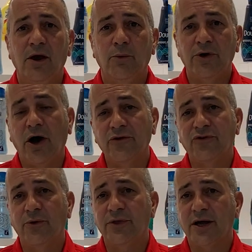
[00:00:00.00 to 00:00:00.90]

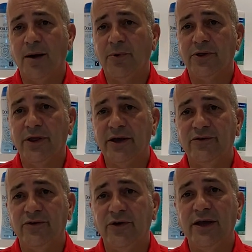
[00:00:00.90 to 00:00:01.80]
also, with a couple
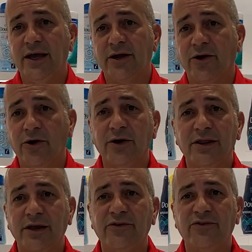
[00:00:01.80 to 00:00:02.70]
clicks, you can get a
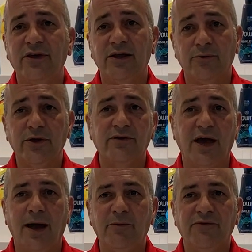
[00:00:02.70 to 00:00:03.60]
current list in real
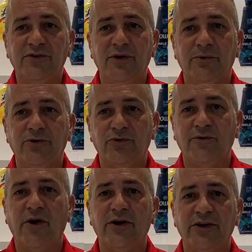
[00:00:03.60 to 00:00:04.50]
time of exhibitors who
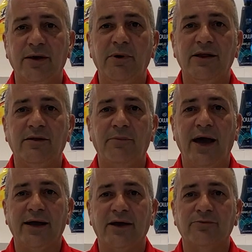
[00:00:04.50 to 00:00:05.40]
have already committed to
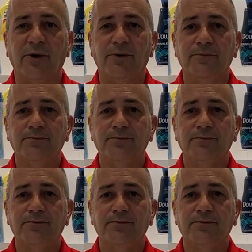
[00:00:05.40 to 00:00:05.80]
PACK EXPO.